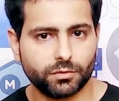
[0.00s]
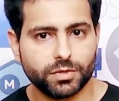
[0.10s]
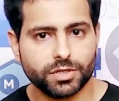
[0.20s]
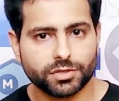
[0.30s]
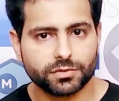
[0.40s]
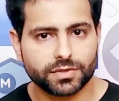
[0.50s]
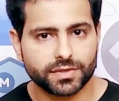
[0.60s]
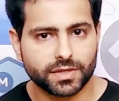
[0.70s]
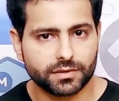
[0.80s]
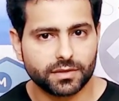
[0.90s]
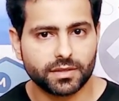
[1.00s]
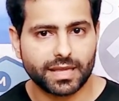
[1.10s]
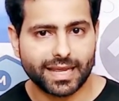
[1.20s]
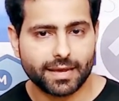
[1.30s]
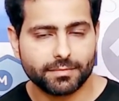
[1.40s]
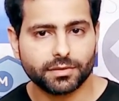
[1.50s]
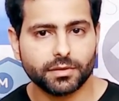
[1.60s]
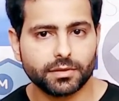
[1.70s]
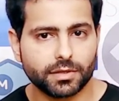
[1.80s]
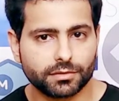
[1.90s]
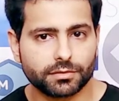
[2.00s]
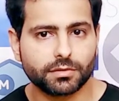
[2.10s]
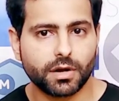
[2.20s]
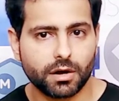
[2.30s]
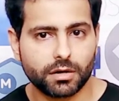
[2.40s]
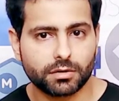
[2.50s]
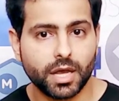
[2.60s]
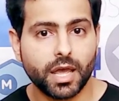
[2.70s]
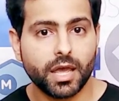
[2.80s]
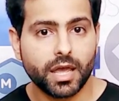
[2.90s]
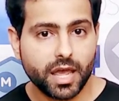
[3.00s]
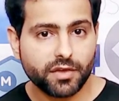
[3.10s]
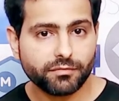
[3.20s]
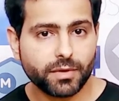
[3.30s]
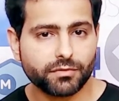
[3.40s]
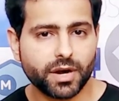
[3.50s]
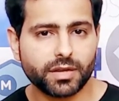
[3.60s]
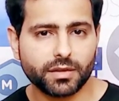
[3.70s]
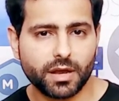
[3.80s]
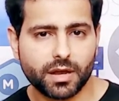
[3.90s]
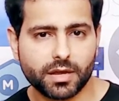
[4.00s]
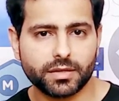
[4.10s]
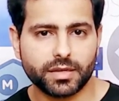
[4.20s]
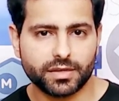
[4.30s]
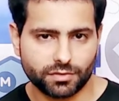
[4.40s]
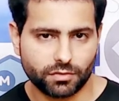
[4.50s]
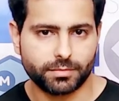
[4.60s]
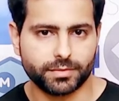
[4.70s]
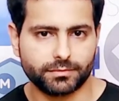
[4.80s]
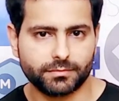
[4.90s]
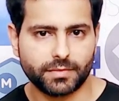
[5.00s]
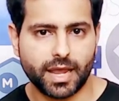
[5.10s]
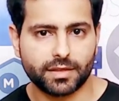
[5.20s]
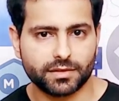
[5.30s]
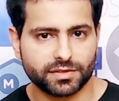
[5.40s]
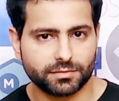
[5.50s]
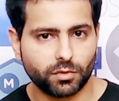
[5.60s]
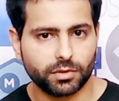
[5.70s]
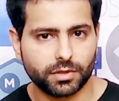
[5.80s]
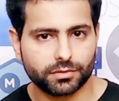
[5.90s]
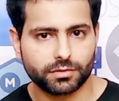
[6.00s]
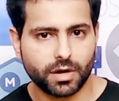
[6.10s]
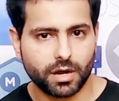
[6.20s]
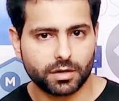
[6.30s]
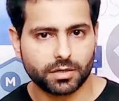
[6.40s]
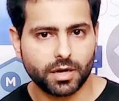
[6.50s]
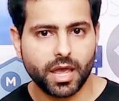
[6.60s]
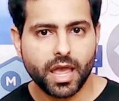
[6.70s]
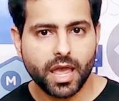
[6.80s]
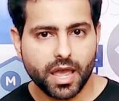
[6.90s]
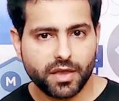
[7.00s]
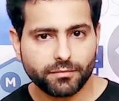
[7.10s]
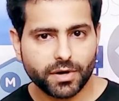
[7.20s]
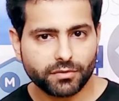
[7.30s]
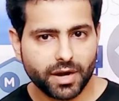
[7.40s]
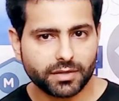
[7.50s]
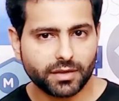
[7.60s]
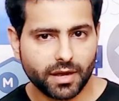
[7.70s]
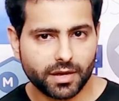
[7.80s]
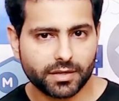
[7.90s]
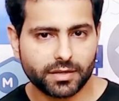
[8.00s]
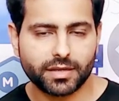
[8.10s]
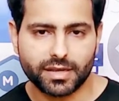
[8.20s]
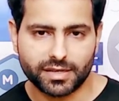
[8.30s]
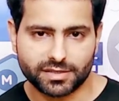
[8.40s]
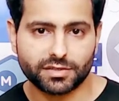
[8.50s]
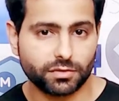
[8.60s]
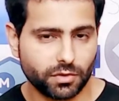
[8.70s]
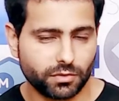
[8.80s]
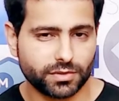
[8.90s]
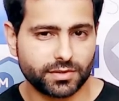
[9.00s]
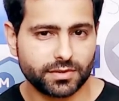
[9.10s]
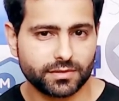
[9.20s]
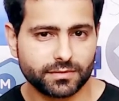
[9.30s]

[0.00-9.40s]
we should send the capital letter R if my right eye is open and the small letter R if my right eye is closed.